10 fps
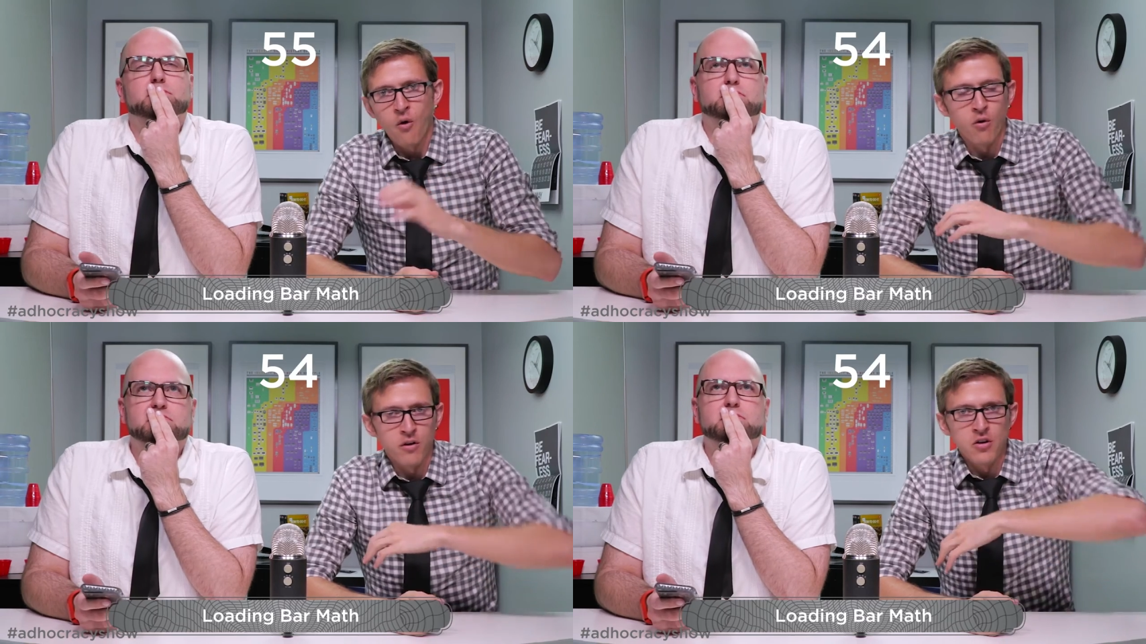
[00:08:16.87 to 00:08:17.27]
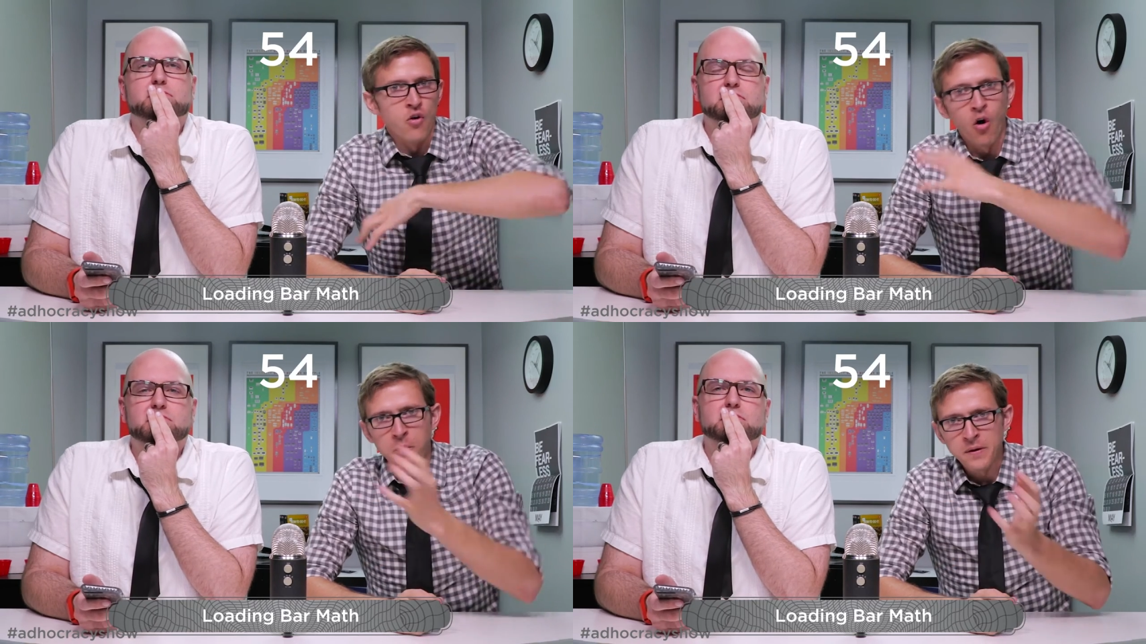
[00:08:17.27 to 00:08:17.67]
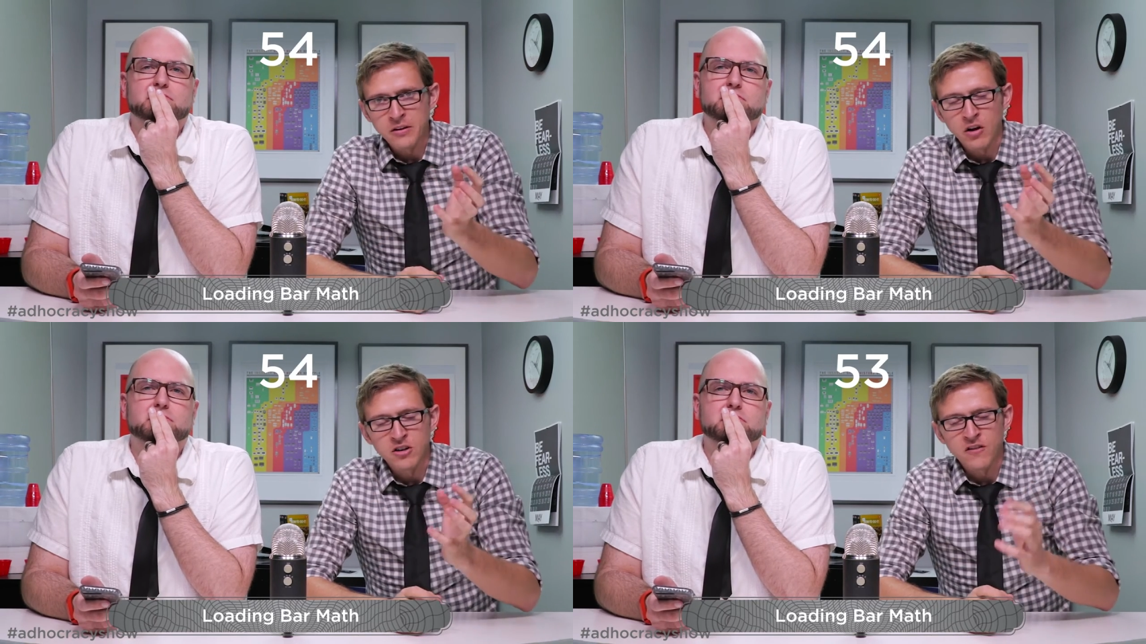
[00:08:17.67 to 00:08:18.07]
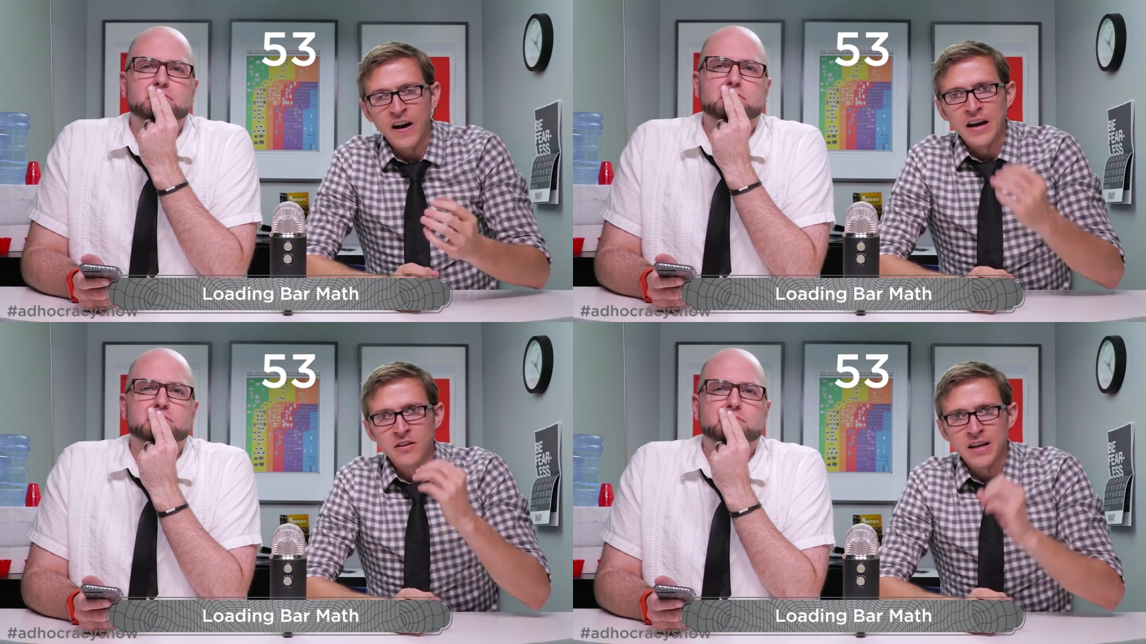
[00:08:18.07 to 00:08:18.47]
Speaker 1: or you know opening large
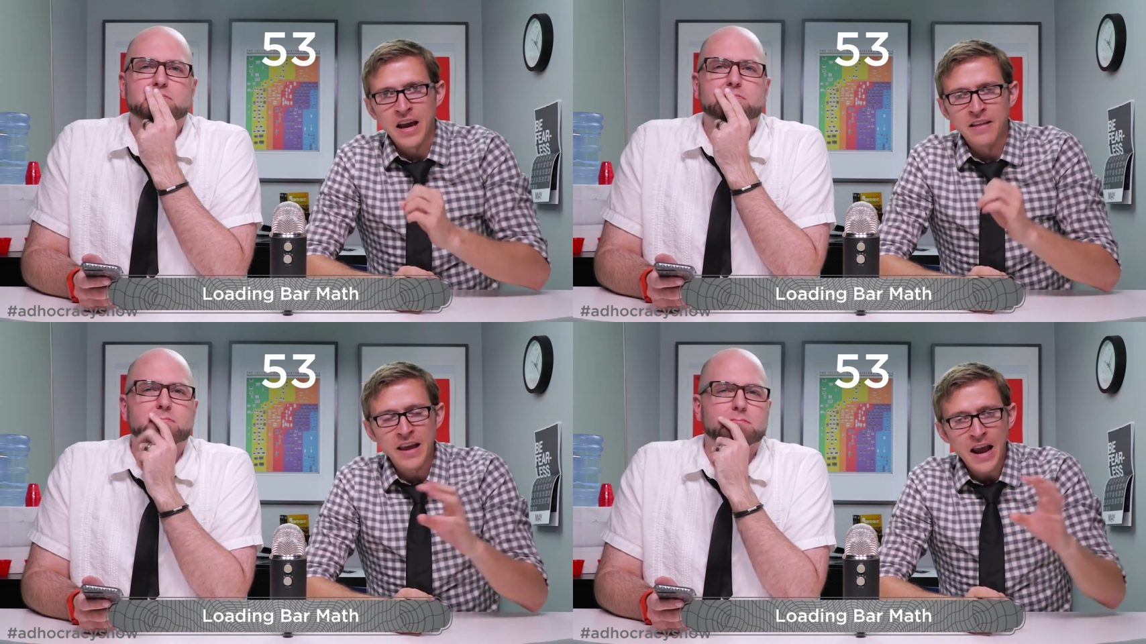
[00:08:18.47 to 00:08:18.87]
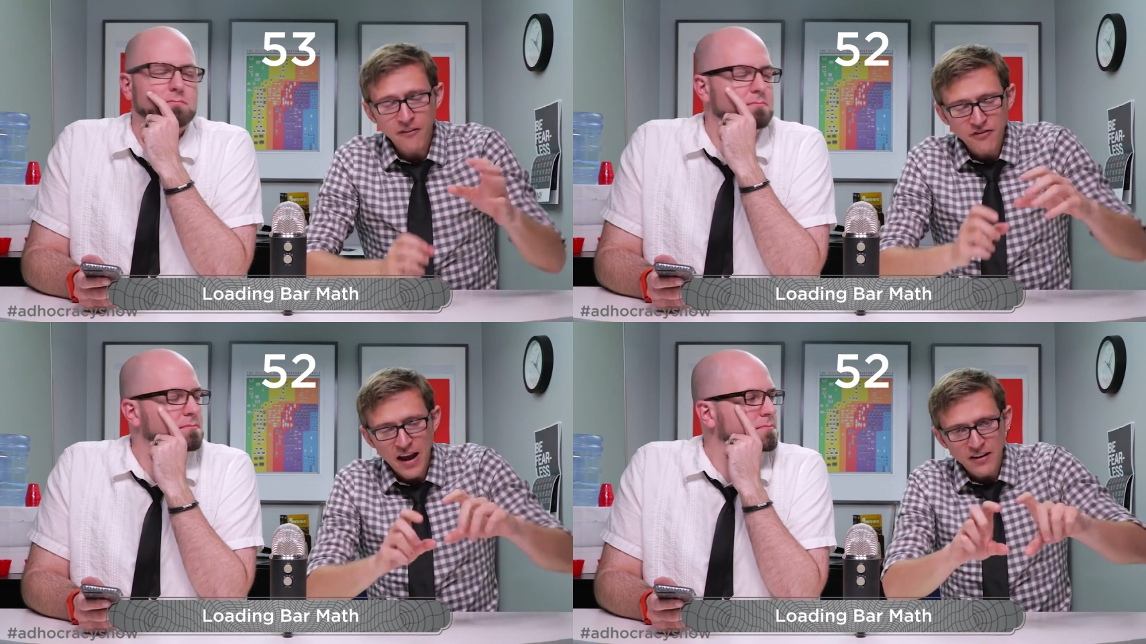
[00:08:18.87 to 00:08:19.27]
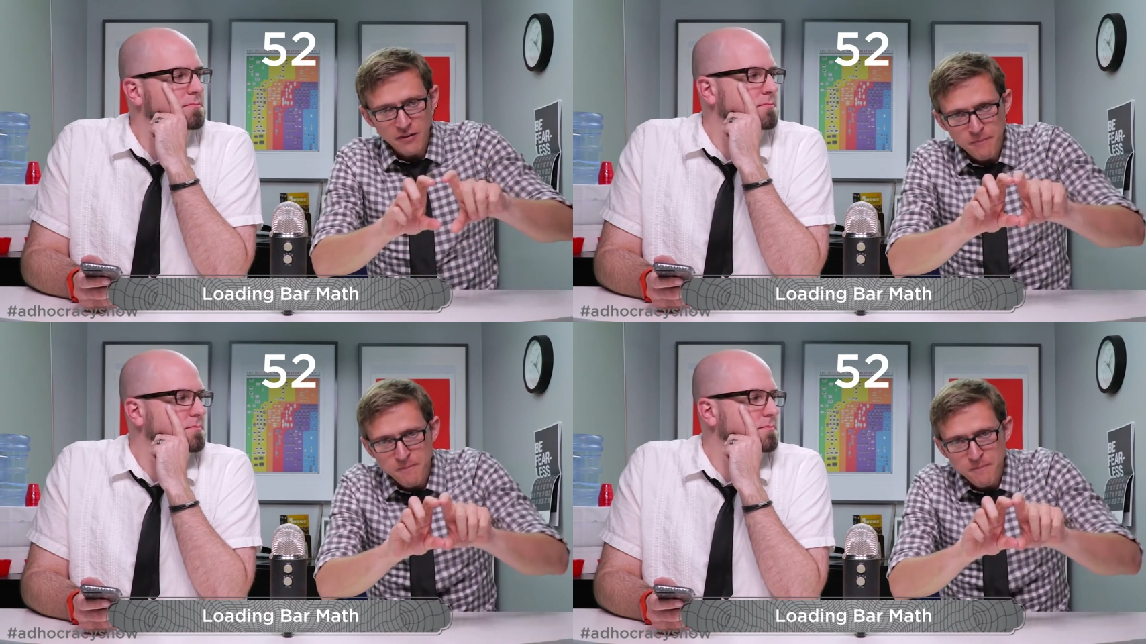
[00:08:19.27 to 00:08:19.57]
files and they have that